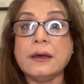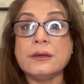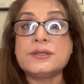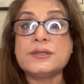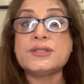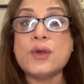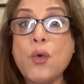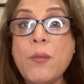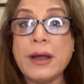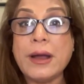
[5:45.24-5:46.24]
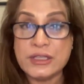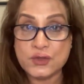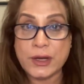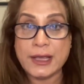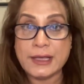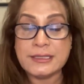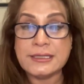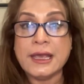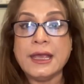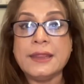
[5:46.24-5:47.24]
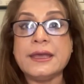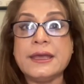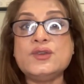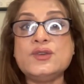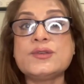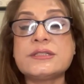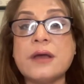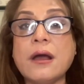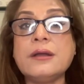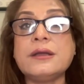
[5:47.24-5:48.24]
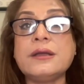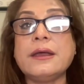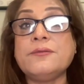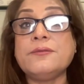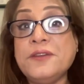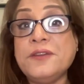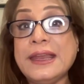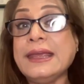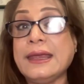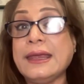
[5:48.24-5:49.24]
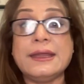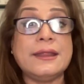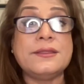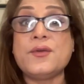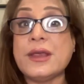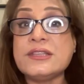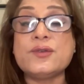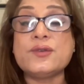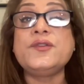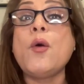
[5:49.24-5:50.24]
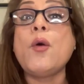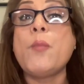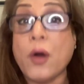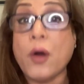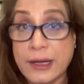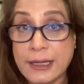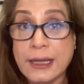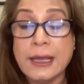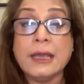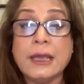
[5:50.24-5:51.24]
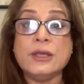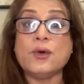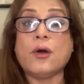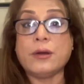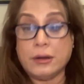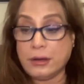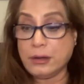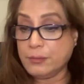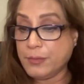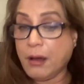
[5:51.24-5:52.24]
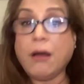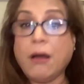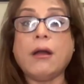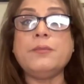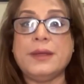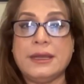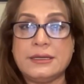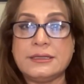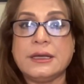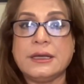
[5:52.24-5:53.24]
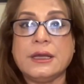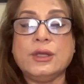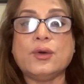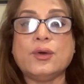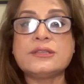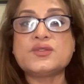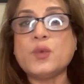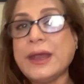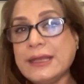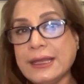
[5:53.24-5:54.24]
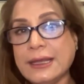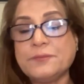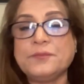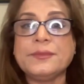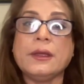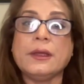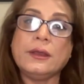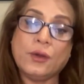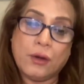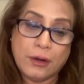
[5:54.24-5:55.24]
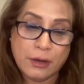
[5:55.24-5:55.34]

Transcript: so much stress that you start feeling it in the rest of your body, your heartbeat, your sweating, your